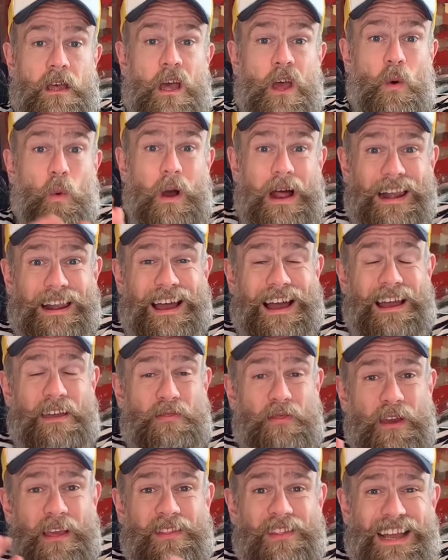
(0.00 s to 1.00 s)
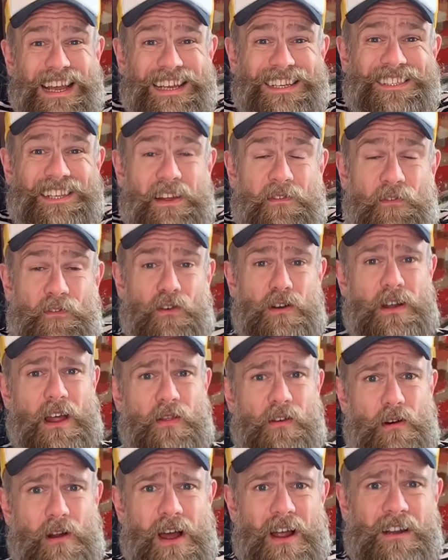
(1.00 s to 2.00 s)
Well, I think that is it for
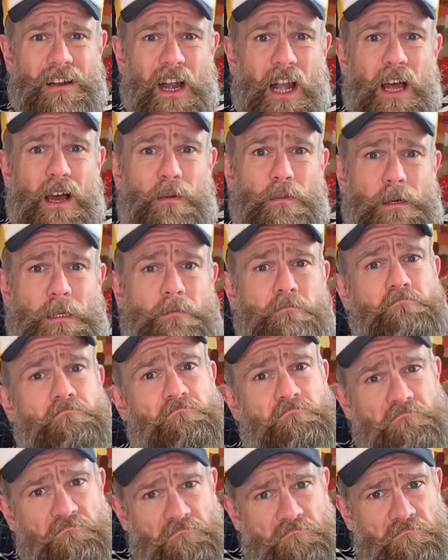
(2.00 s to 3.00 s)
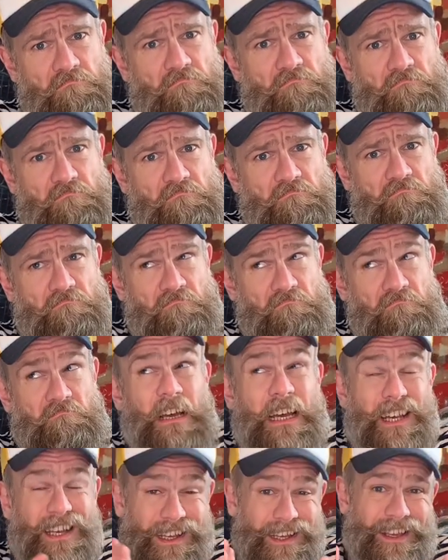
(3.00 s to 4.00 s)
another art club.
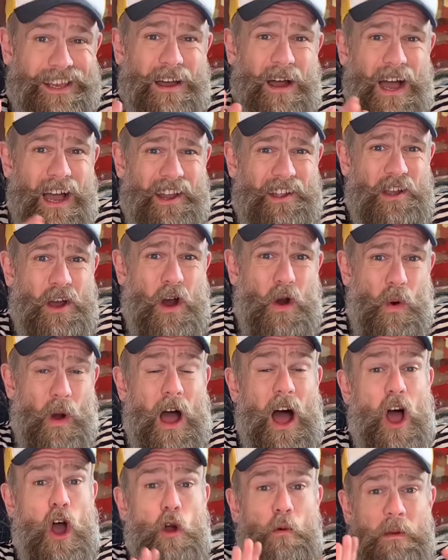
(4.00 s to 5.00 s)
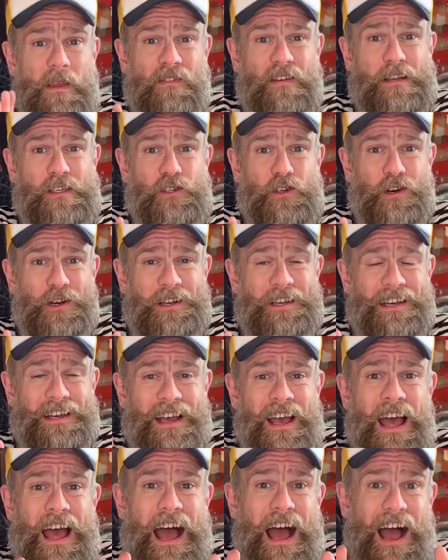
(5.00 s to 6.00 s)
Aww. Yeah, I know. I hope you've enjoyed it.
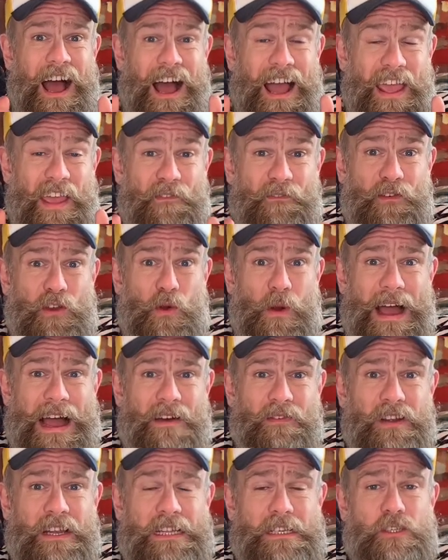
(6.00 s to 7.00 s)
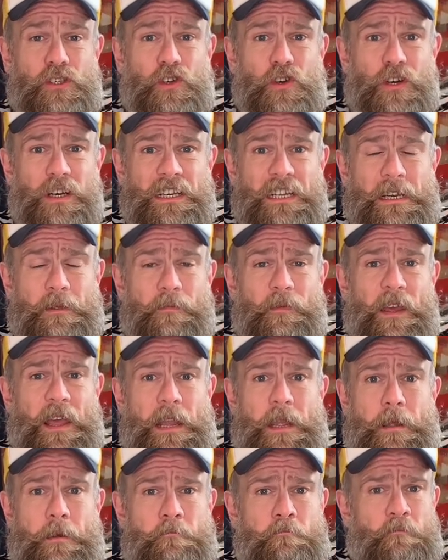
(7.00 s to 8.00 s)
Uh, if you haven't enjoyed it,
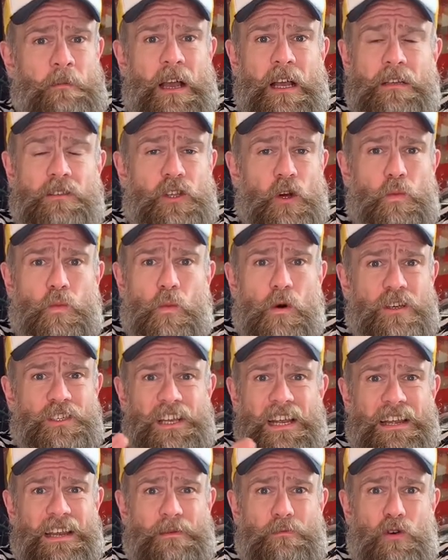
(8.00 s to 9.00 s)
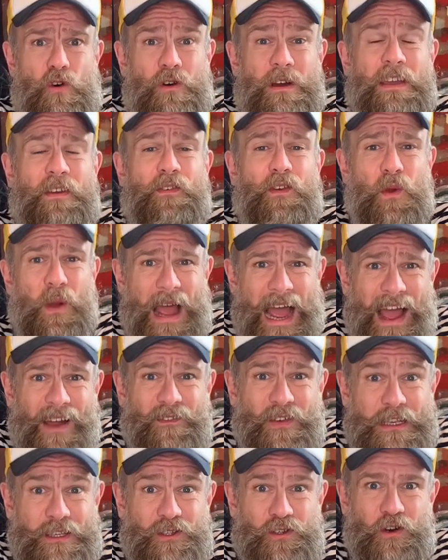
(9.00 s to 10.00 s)
then don't watch it anymore. If you have
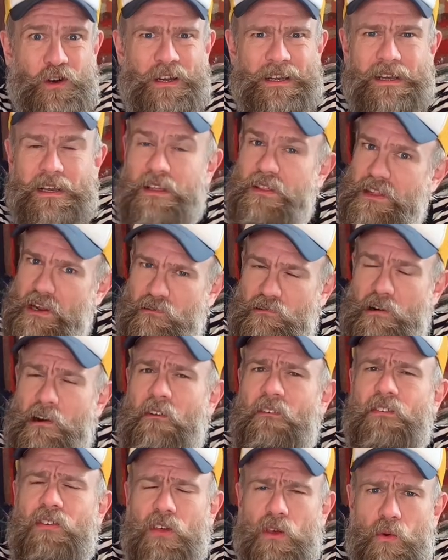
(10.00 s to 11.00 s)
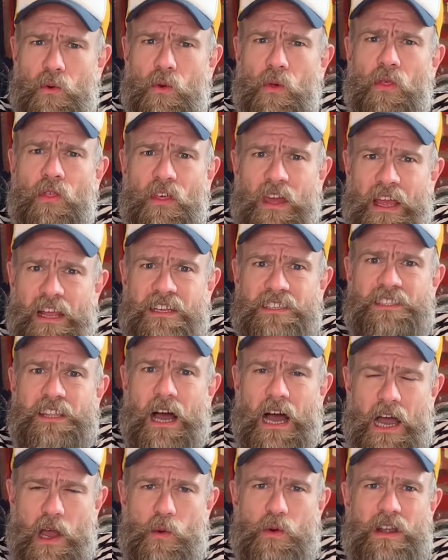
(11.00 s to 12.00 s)
enjoyed it, there are a few things that
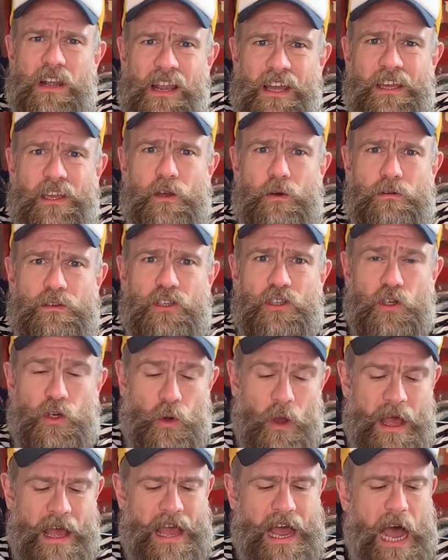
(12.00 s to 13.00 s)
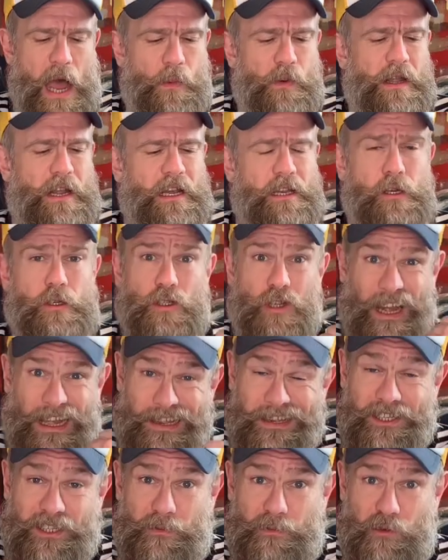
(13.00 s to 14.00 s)
I would like you to do. I would like you to
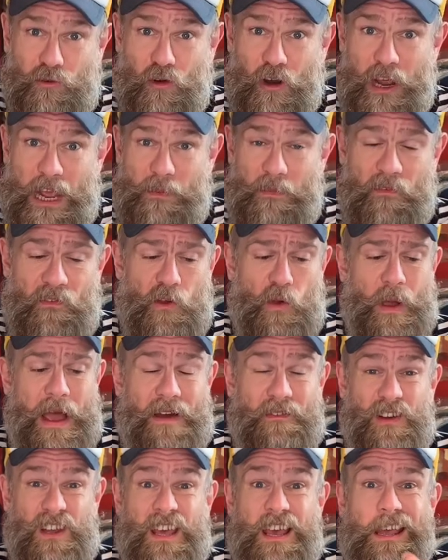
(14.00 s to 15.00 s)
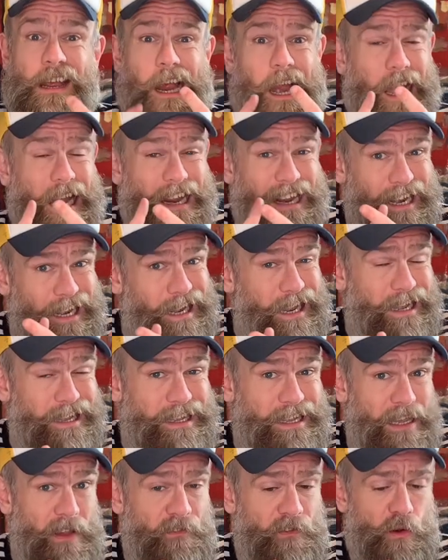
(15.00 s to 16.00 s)
click subscribe if you haven't, click
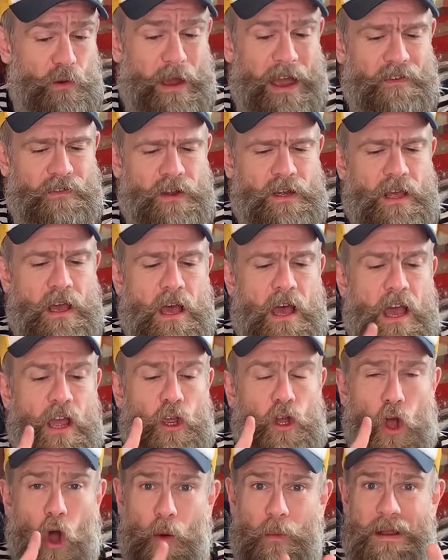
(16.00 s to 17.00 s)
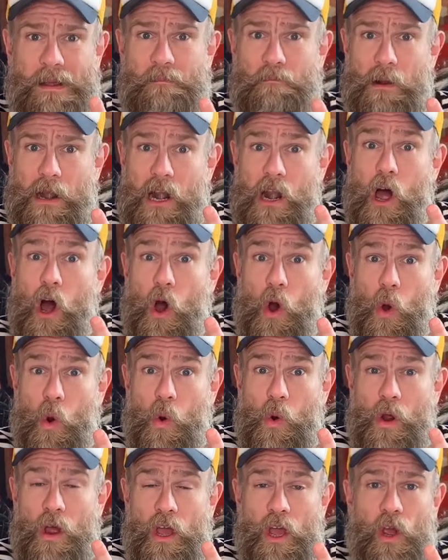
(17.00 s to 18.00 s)
like if you haven't, comment
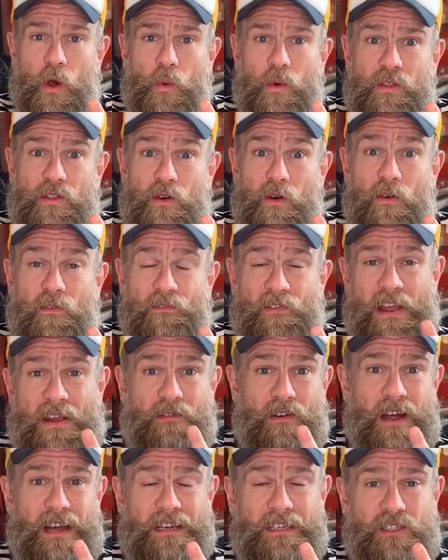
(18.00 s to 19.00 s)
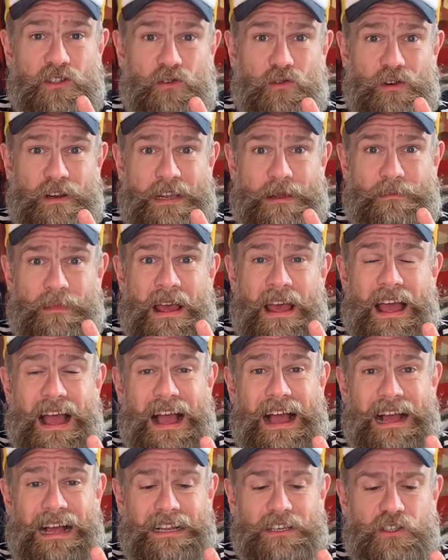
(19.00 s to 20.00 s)
below with your favorite ice cream
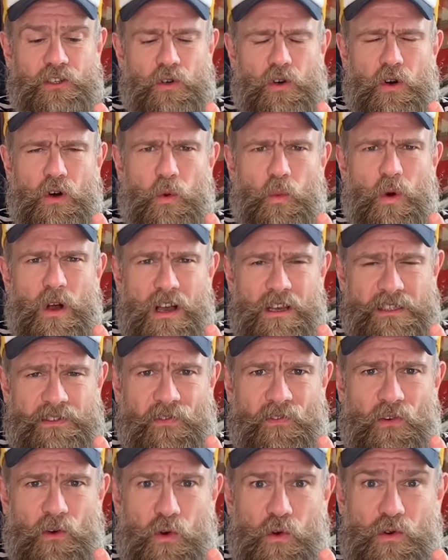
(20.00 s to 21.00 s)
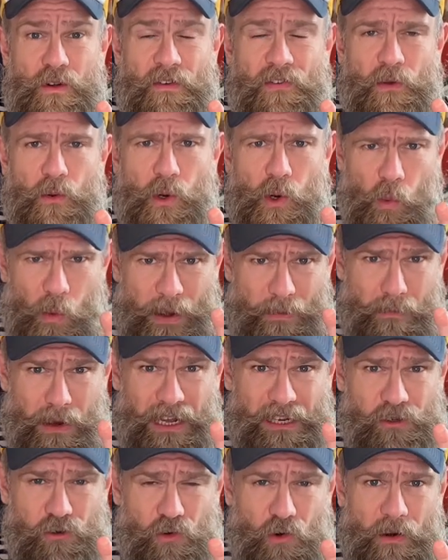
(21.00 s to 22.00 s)
and your worst food if you want to win my
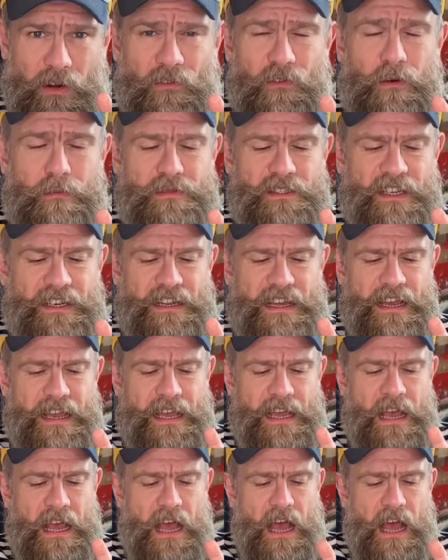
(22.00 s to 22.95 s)
drawing from today.